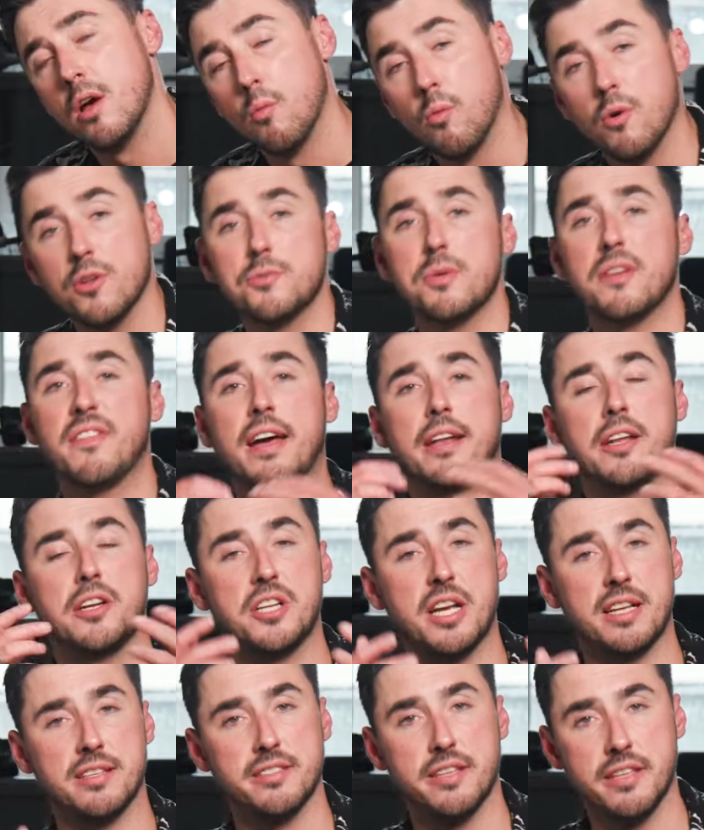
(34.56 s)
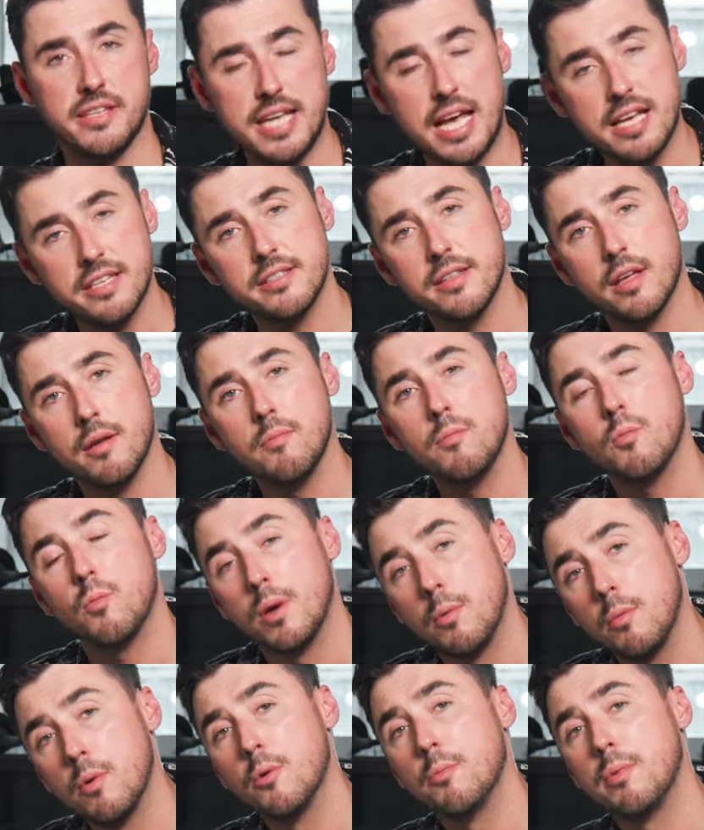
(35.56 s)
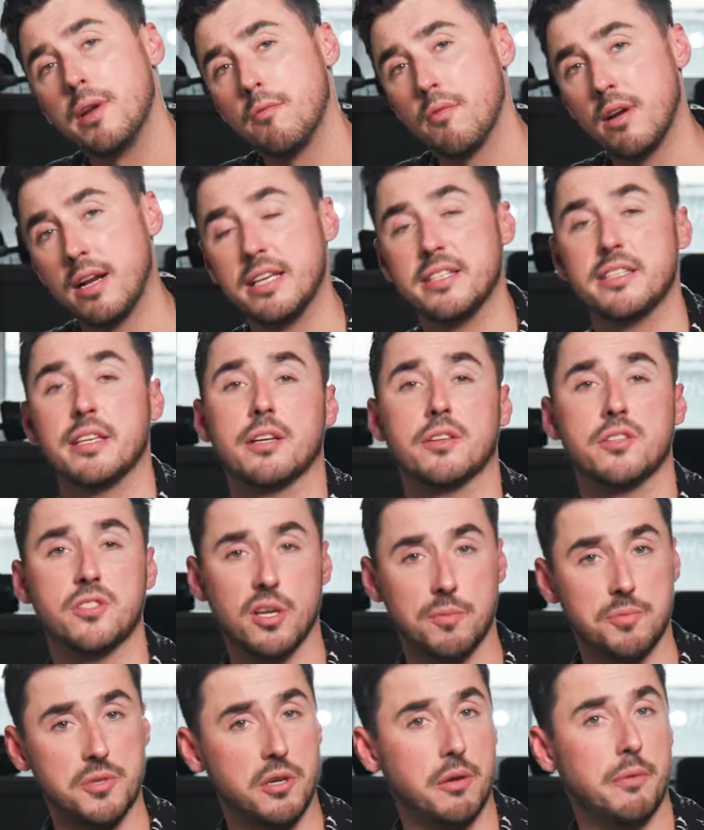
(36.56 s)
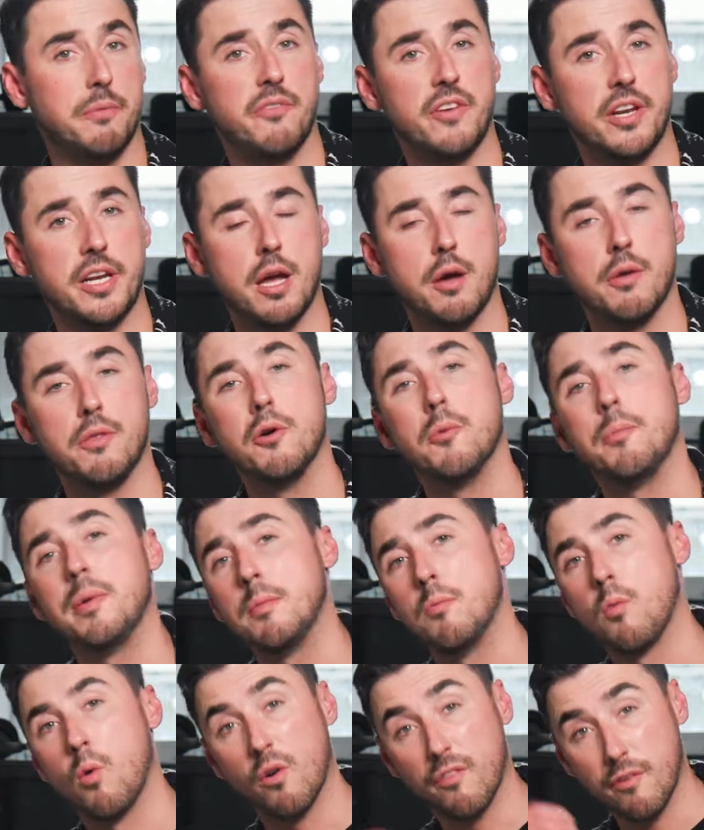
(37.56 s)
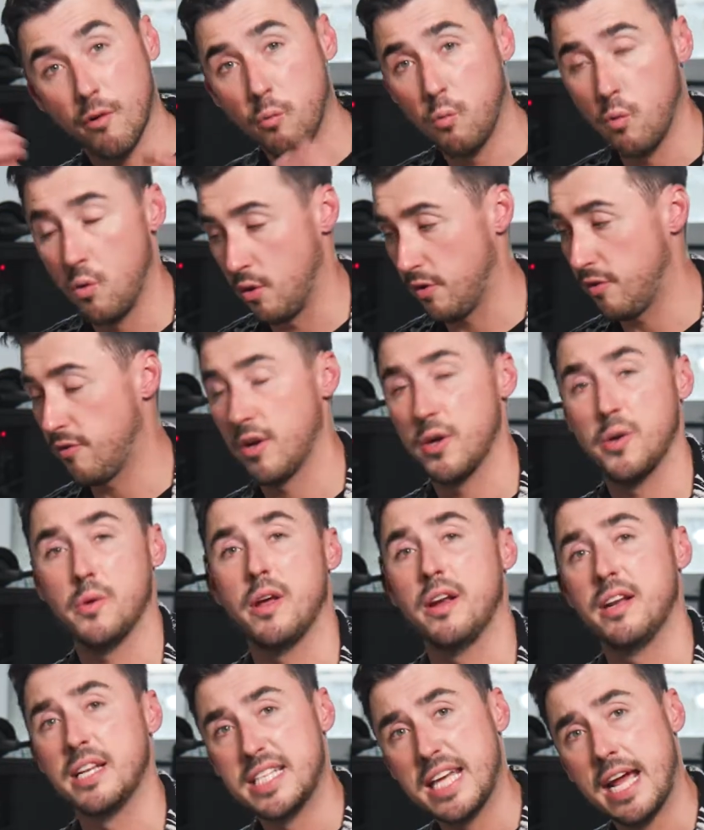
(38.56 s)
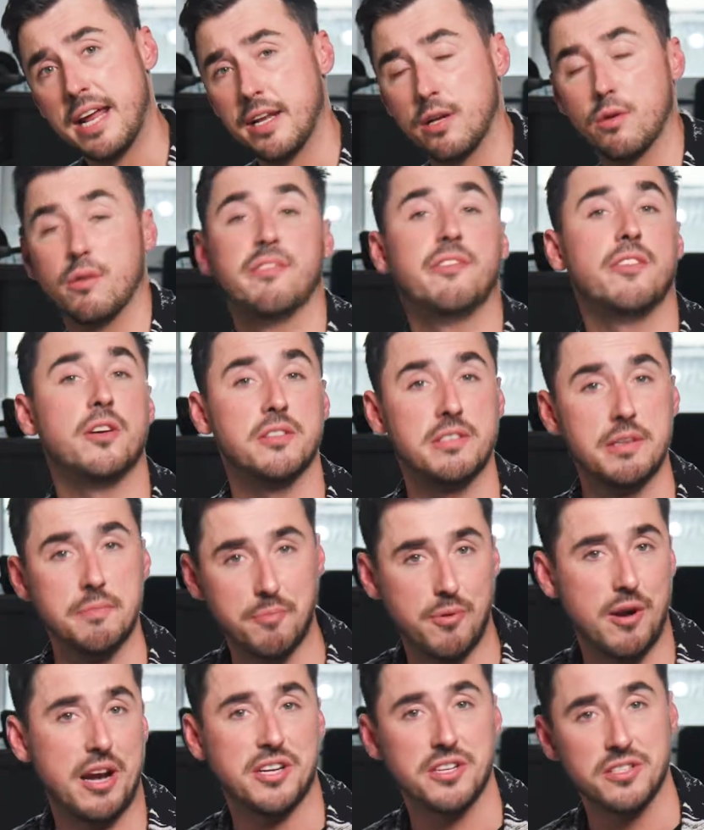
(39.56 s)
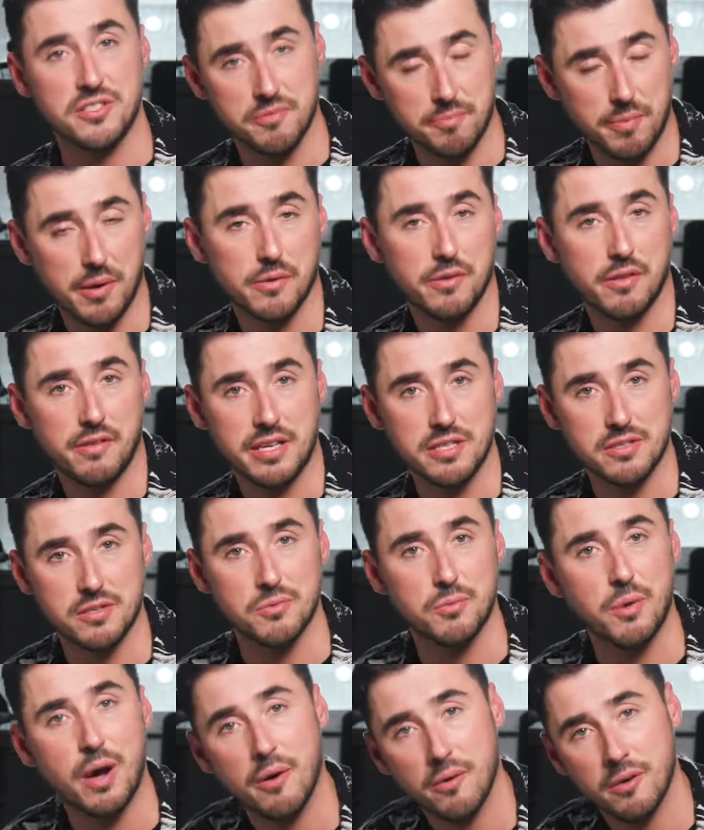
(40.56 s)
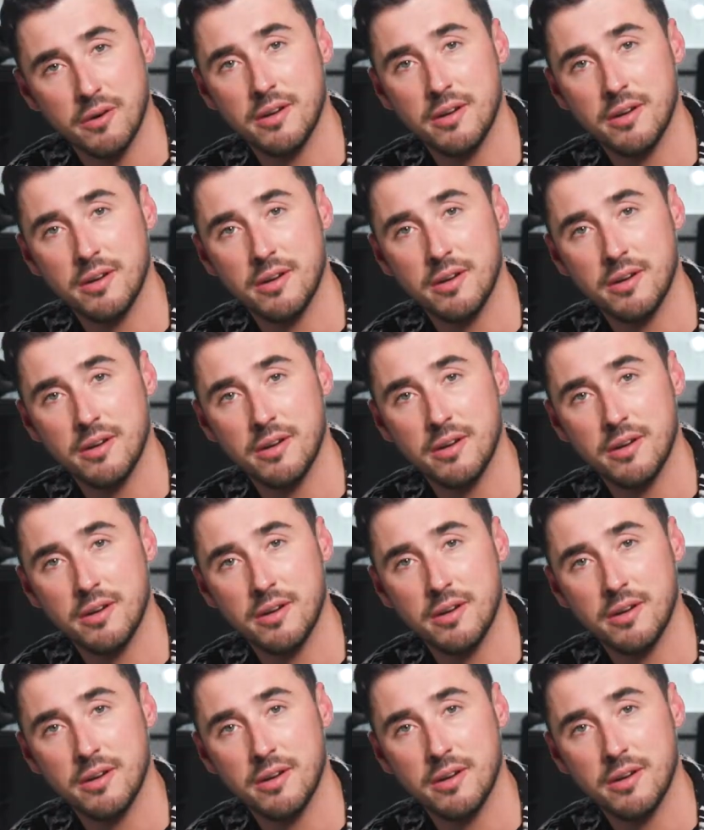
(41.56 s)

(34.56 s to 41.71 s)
Once we've had a chance to test them, we will be releasing a subsequent video that will be more of a walkthrough and a technical first impressions of both of these as well.